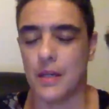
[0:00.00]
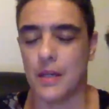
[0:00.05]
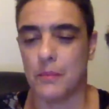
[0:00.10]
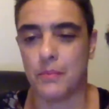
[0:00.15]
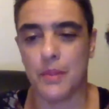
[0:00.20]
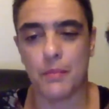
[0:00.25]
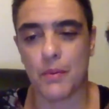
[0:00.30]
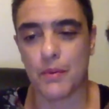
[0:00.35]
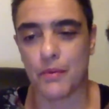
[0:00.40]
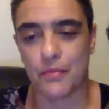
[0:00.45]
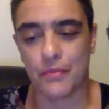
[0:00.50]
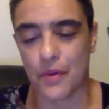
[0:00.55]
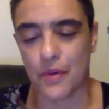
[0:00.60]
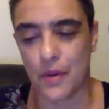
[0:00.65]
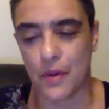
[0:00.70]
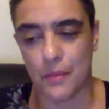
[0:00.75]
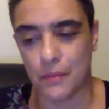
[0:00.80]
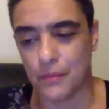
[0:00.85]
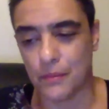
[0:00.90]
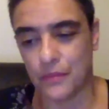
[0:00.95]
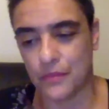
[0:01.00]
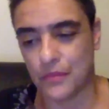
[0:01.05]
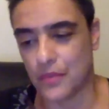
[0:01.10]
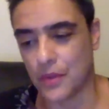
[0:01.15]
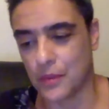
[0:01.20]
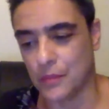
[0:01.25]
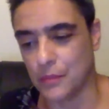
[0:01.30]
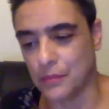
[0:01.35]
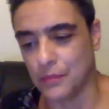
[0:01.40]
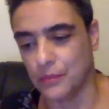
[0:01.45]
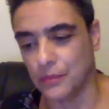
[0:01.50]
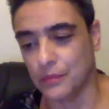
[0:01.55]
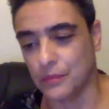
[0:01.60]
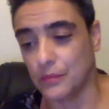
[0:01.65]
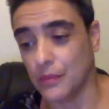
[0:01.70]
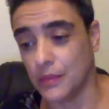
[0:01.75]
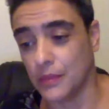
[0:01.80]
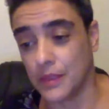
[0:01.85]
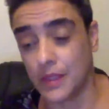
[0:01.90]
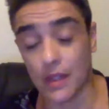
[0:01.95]
people from
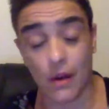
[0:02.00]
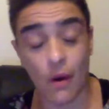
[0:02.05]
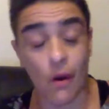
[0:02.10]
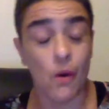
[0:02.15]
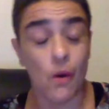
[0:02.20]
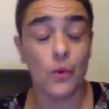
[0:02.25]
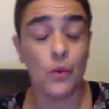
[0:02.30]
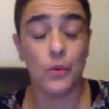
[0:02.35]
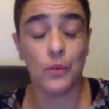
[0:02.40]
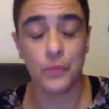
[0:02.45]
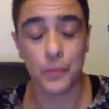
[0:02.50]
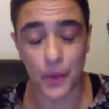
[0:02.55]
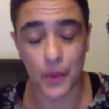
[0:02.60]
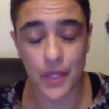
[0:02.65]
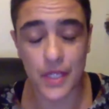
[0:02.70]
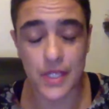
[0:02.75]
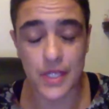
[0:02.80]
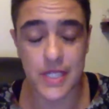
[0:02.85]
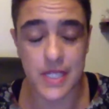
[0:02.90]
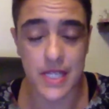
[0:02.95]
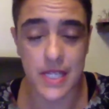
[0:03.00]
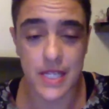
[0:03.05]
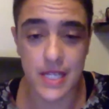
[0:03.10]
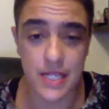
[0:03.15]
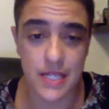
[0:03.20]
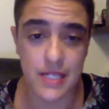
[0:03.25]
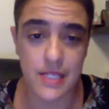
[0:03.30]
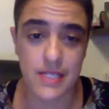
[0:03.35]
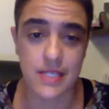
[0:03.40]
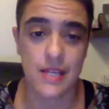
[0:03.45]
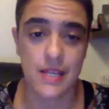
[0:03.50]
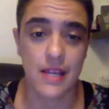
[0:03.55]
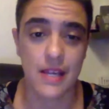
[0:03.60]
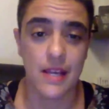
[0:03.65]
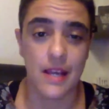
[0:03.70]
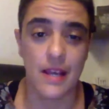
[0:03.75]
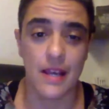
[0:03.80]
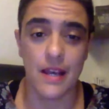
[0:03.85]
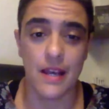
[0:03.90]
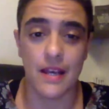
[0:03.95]
the old politics.
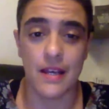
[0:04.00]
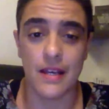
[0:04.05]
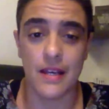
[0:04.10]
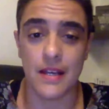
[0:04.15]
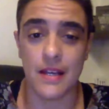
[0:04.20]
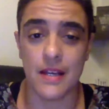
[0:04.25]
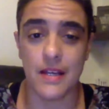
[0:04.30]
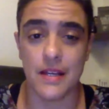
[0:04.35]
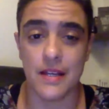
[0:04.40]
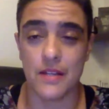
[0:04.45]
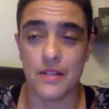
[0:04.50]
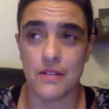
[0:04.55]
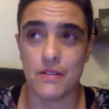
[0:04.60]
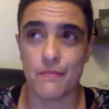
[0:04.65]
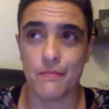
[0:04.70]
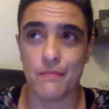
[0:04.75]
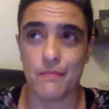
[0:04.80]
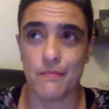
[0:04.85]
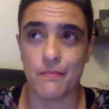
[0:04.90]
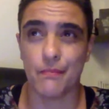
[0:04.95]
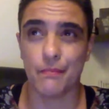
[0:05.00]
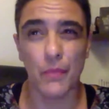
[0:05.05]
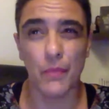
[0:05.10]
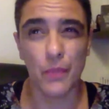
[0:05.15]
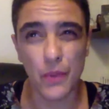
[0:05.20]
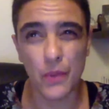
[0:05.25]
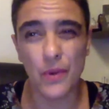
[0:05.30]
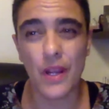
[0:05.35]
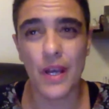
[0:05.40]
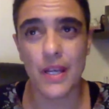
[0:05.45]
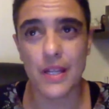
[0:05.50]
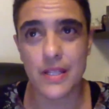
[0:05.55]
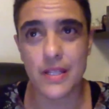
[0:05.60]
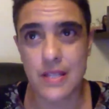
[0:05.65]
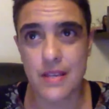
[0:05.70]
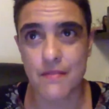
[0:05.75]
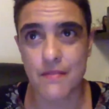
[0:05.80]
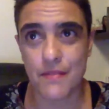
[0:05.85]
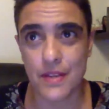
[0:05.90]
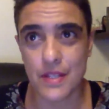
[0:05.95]
Uh, Lula
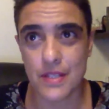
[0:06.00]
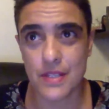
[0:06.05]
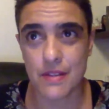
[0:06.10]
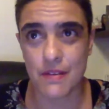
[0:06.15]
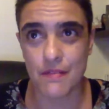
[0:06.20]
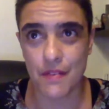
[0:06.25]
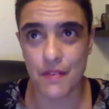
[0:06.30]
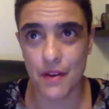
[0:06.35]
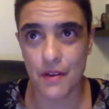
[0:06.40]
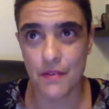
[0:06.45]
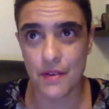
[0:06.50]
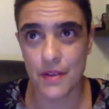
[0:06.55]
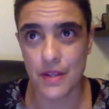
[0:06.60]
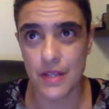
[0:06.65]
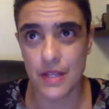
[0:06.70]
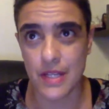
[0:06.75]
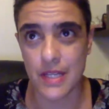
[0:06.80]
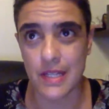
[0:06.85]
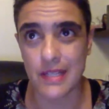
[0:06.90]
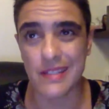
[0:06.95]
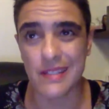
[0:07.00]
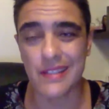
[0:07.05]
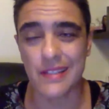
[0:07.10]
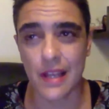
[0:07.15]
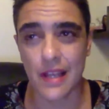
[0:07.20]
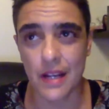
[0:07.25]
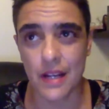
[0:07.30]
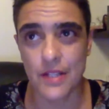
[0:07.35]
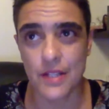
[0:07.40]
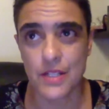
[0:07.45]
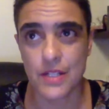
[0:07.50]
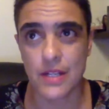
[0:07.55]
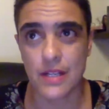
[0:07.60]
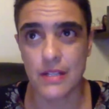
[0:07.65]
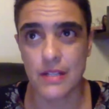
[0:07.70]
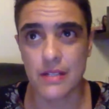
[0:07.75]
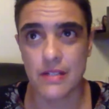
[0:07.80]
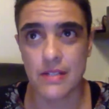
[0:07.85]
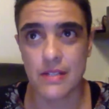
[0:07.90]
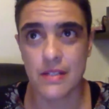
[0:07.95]
it's a very
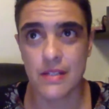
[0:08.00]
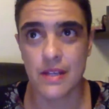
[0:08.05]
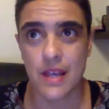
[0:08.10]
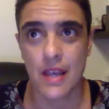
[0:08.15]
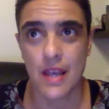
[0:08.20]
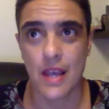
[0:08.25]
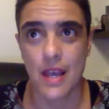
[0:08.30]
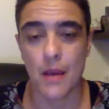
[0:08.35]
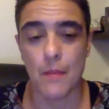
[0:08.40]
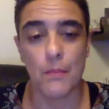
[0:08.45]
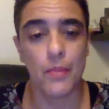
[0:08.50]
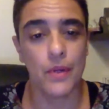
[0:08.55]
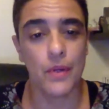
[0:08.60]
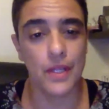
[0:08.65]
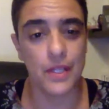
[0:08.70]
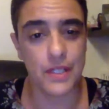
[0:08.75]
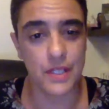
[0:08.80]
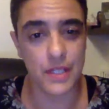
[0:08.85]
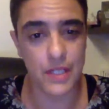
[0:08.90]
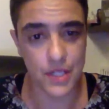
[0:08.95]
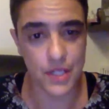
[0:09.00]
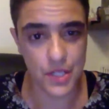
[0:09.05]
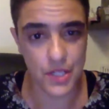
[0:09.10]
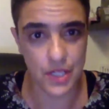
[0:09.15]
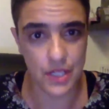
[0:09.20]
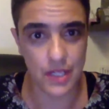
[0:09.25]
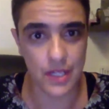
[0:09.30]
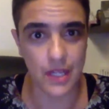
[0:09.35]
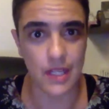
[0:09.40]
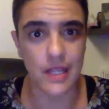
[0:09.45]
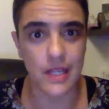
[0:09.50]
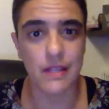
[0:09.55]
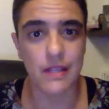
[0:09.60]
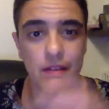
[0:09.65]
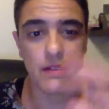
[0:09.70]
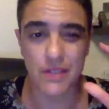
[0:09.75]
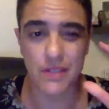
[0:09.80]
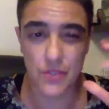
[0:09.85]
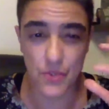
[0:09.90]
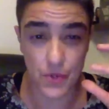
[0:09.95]
intelligent politician
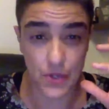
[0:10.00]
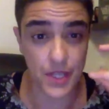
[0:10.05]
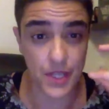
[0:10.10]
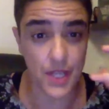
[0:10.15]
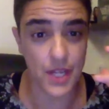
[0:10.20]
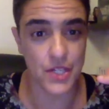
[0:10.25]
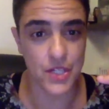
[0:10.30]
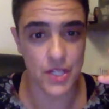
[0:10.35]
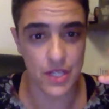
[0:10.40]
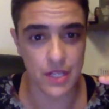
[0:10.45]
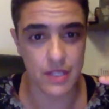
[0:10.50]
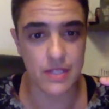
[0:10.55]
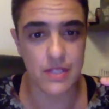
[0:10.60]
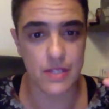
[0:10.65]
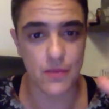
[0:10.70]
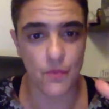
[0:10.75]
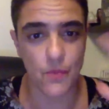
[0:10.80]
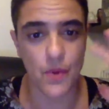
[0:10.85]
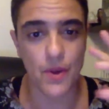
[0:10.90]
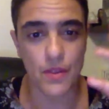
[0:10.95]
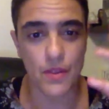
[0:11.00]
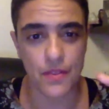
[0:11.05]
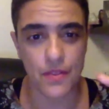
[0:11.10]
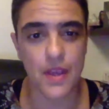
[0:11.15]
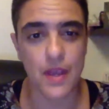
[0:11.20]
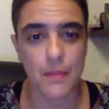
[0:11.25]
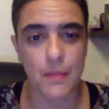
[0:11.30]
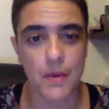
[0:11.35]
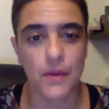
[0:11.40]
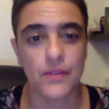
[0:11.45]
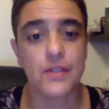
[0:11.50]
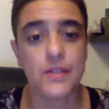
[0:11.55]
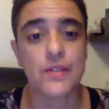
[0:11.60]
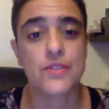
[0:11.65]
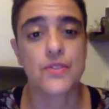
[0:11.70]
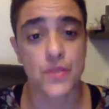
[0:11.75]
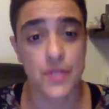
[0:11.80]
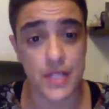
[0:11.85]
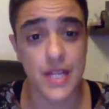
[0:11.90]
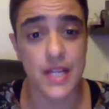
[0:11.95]
in strategics. When you think about the
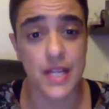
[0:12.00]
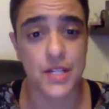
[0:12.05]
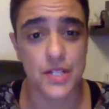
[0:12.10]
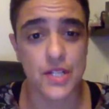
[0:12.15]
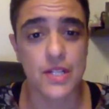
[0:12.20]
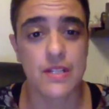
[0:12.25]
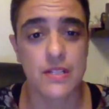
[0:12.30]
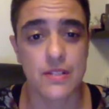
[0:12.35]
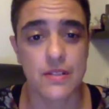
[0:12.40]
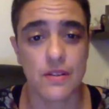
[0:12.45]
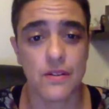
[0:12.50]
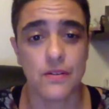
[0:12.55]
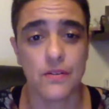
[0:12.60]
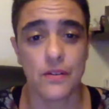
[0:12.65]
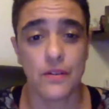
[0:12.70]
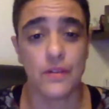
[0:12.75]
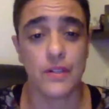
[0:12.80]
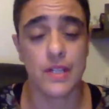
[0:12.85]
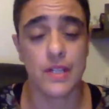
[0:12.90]
strategics, no,